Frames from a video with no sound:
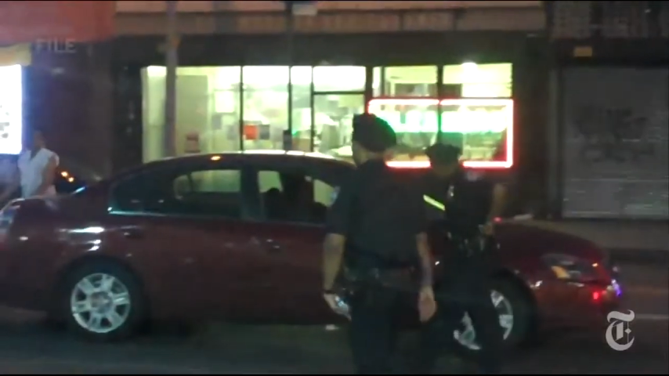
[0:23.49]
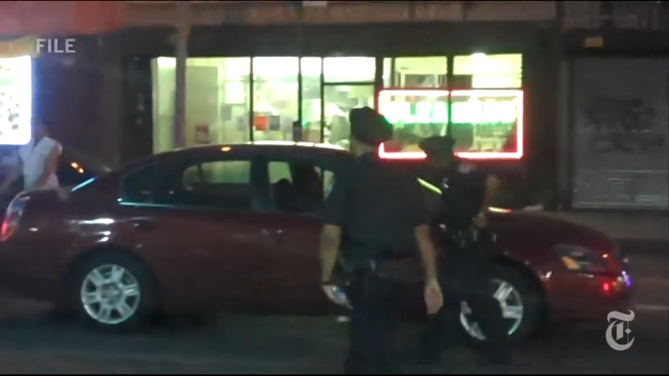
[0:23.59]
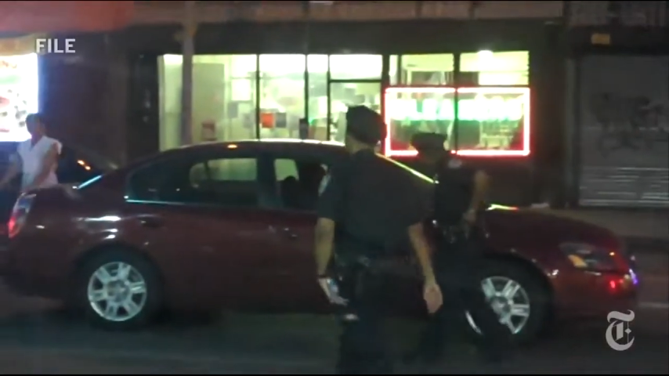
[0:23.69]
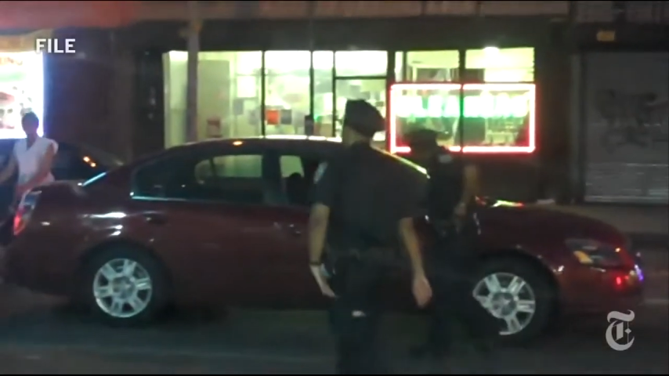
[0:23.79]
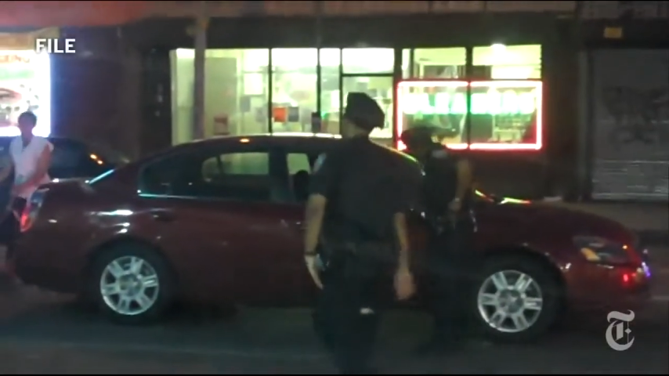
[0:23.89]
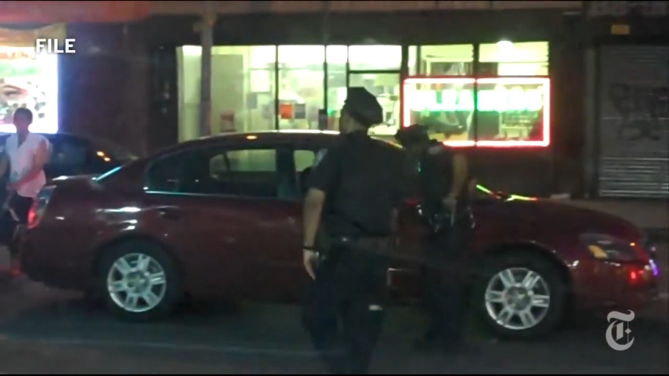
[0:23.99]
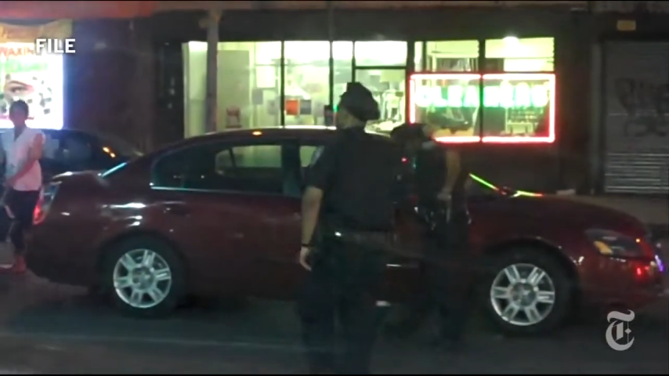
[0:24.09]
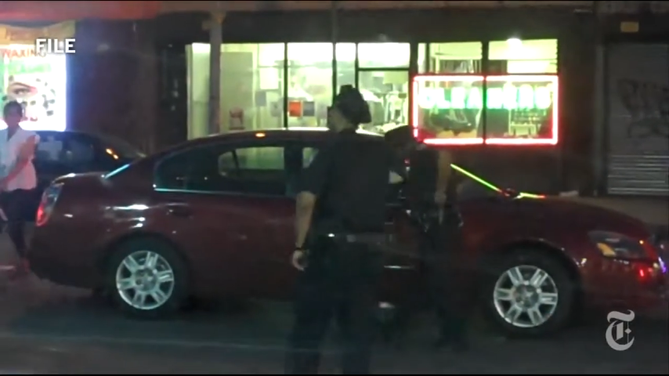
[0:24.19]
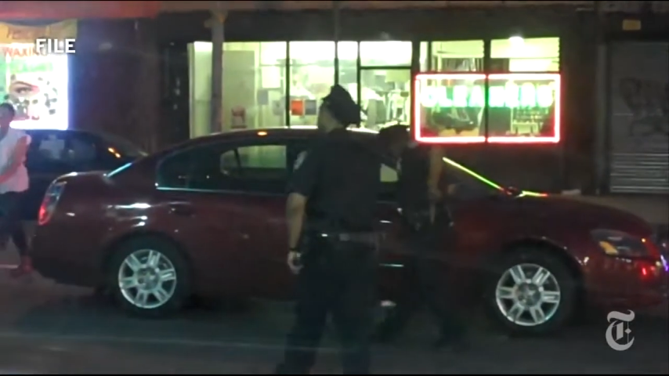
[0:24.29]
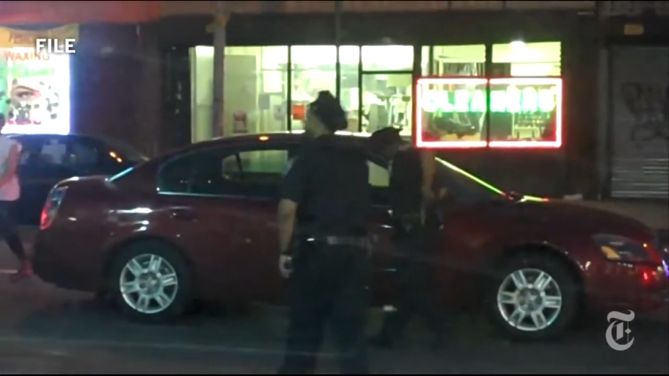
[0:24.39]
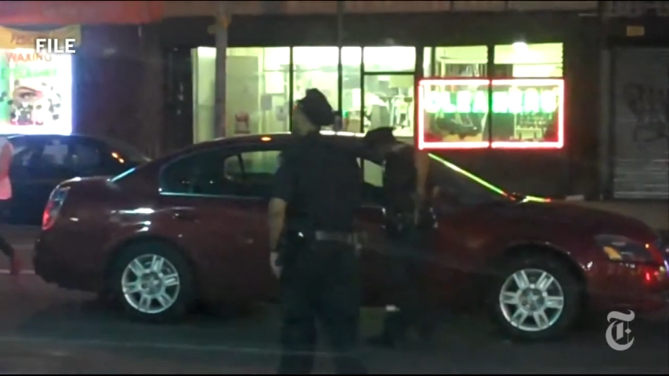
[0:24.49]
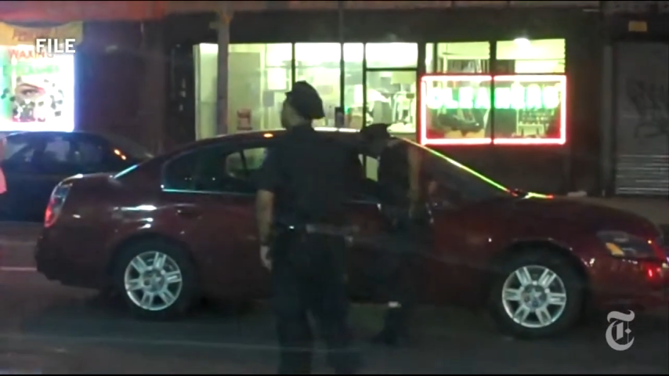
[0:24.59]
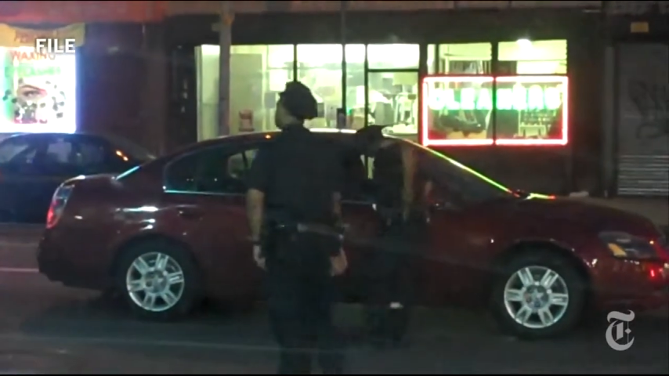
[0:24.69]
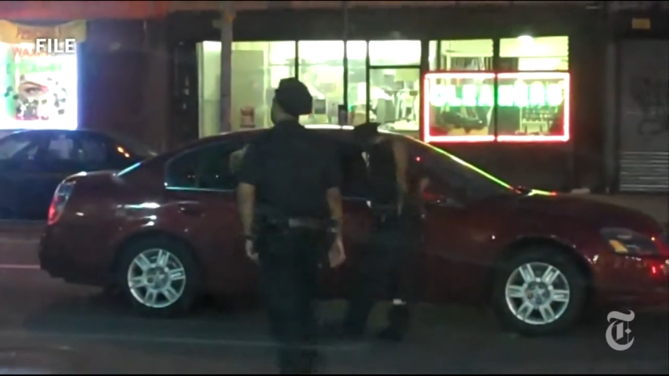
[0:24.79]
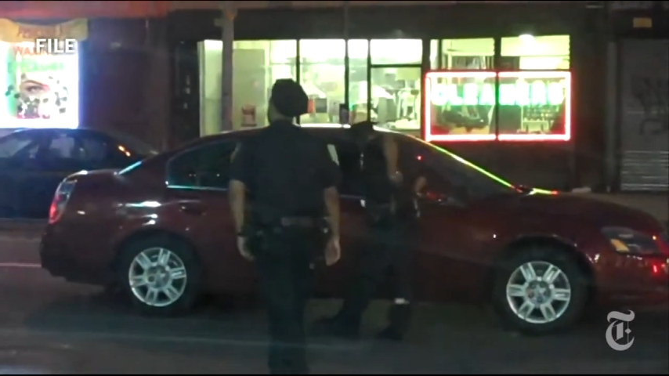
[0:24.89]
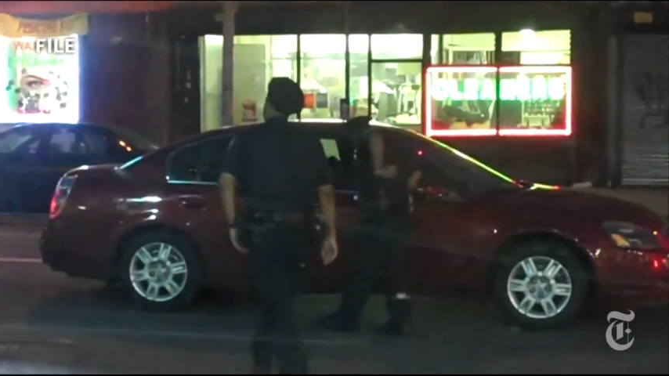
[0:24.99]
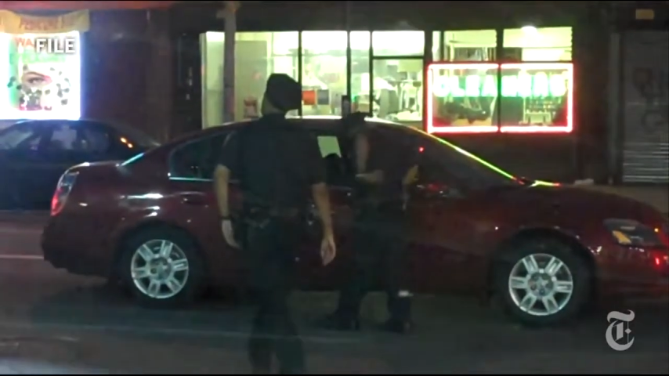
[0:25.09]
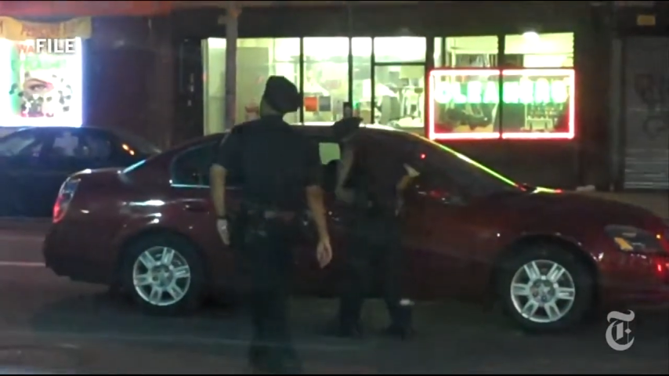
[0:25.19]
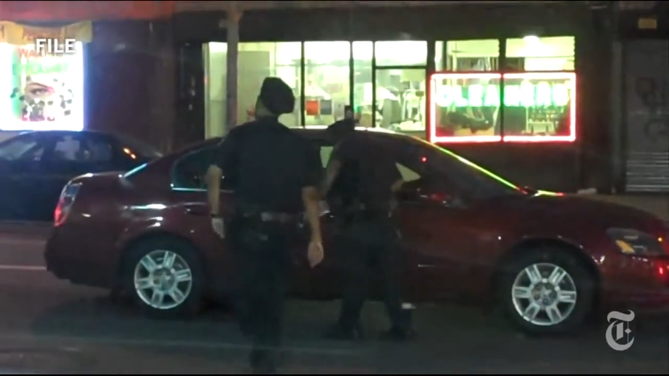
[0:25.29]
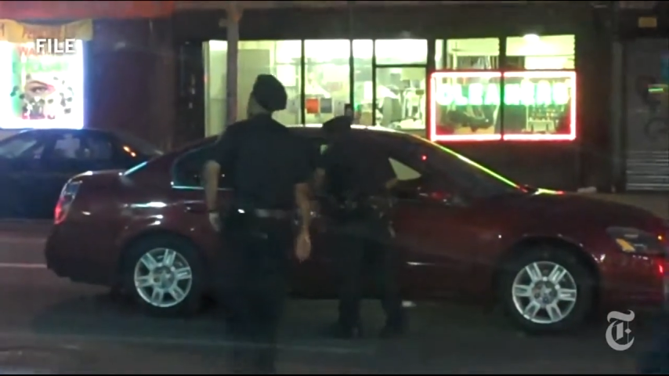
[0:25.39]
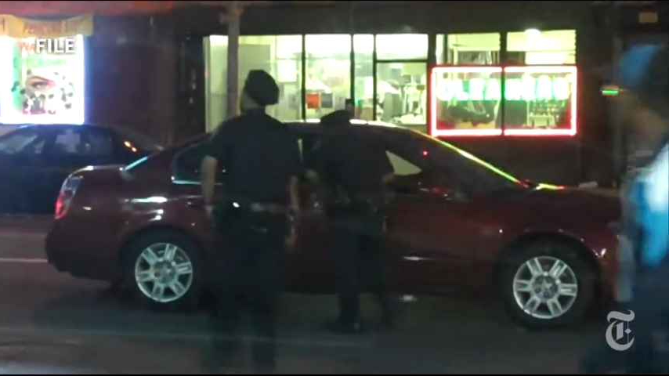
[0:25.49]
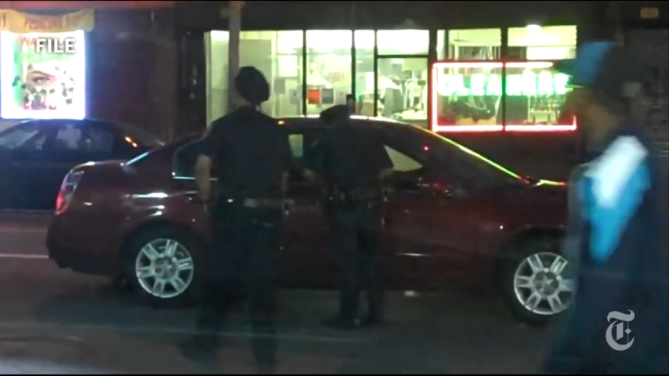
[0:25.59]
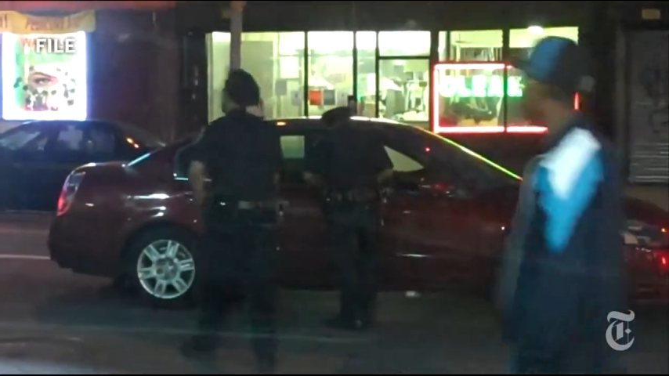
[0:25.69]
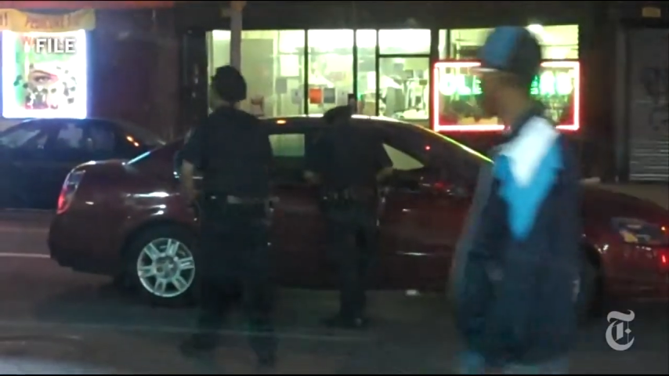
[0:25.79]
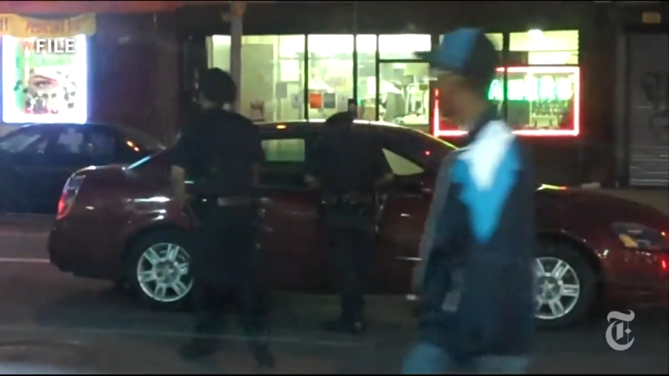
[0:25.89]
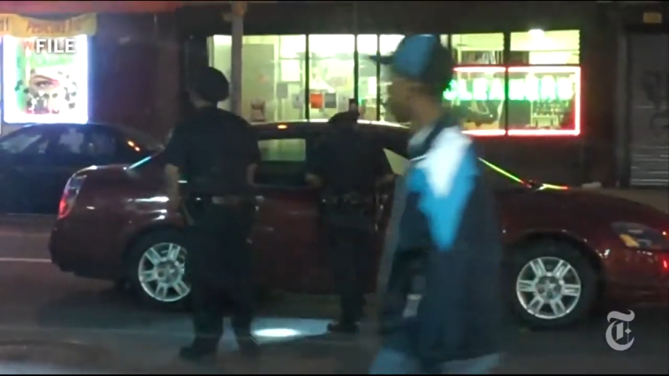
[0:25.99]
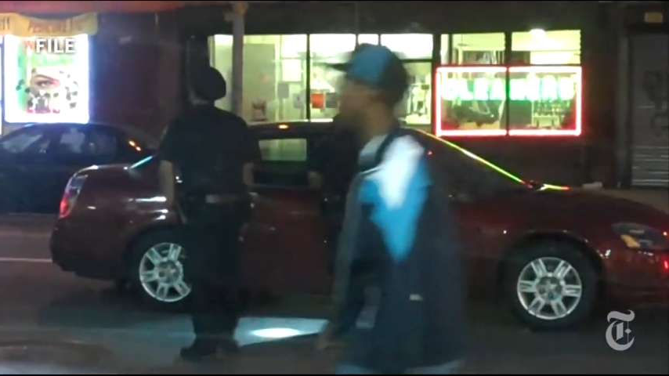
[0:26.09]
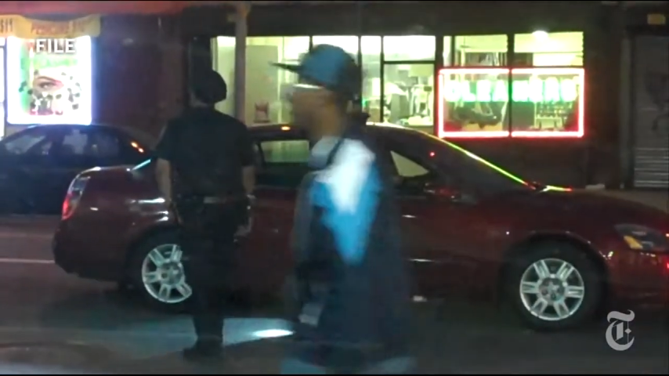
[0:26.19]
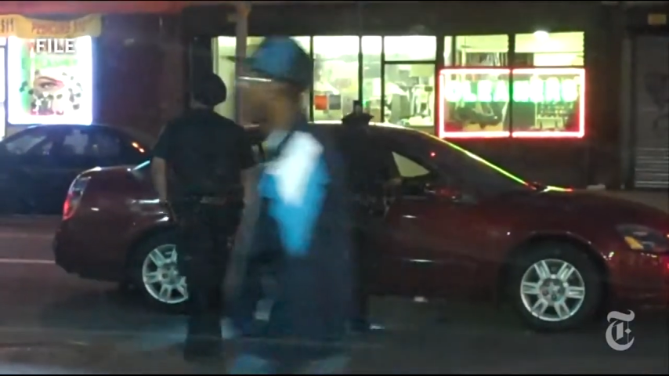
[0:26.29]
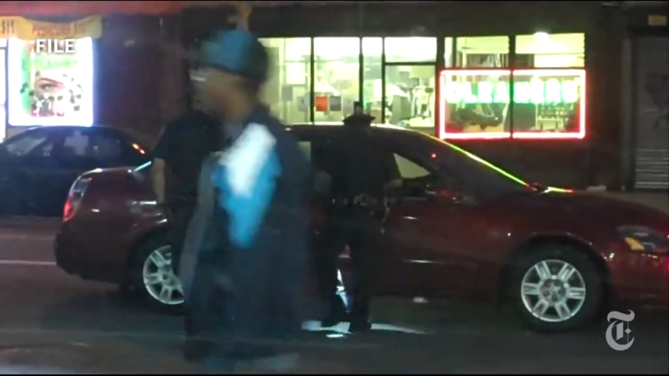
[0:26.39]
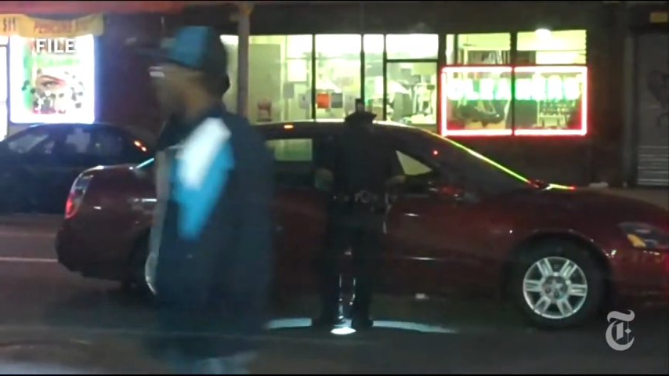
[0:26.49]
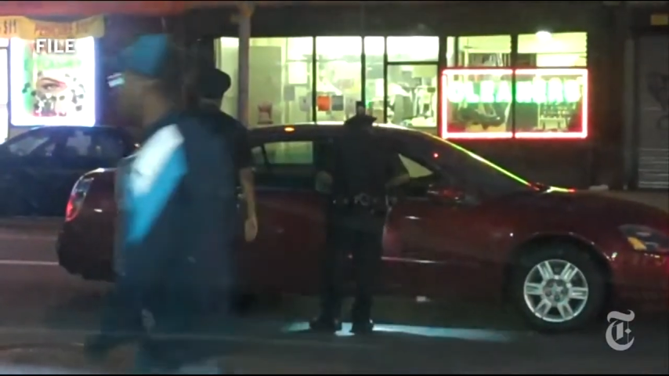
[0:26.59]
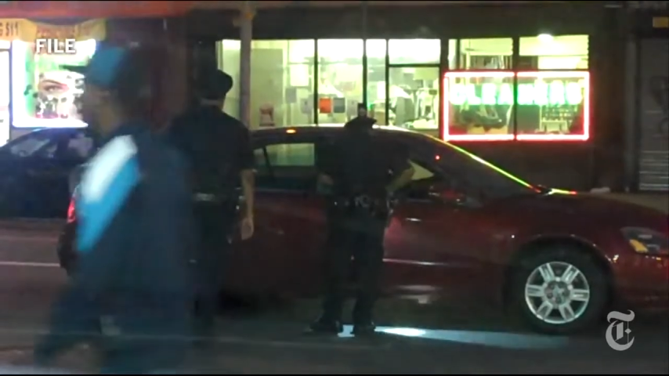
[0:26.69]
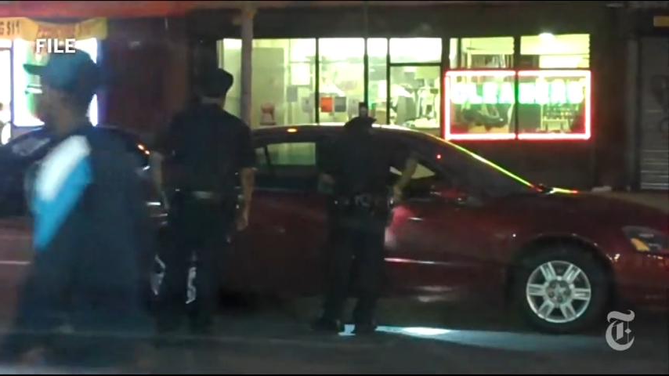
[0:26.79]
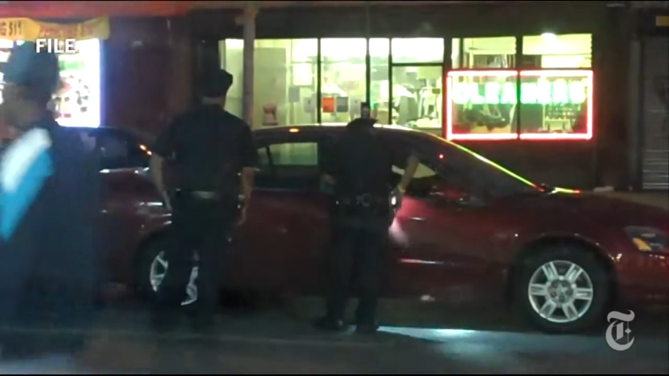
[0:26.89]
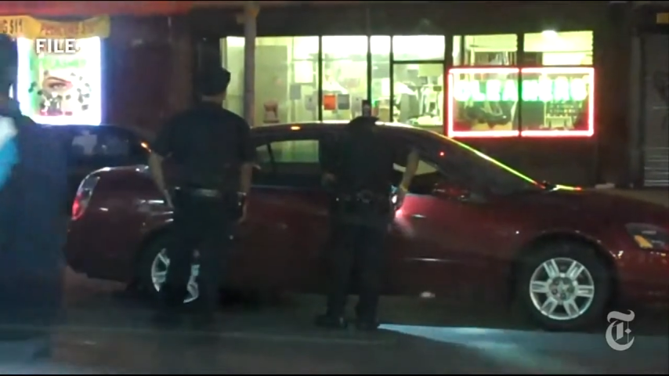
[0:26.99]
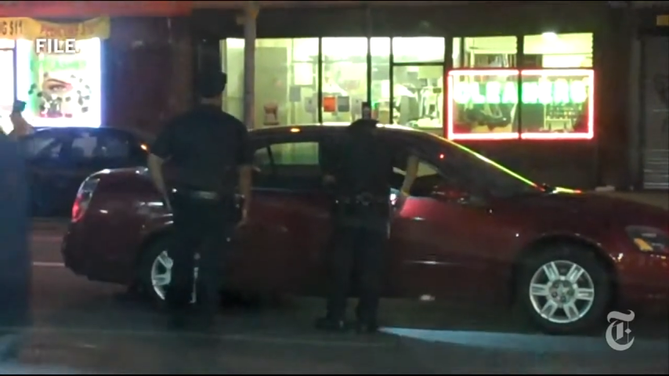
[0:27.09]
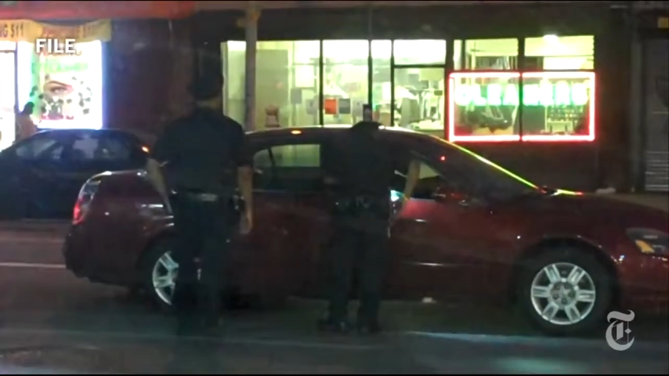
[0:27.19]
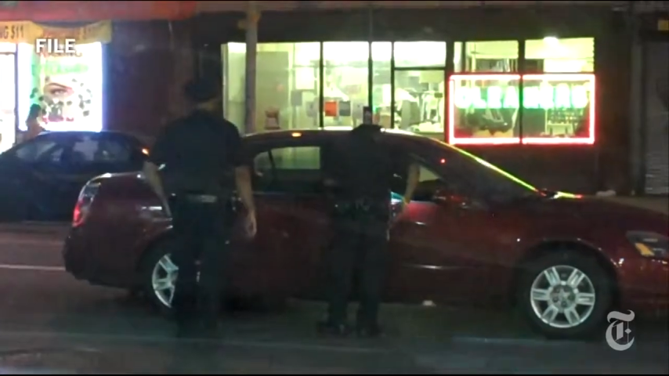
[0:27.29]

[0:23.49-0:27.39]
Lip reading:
[unreadable: no face in view]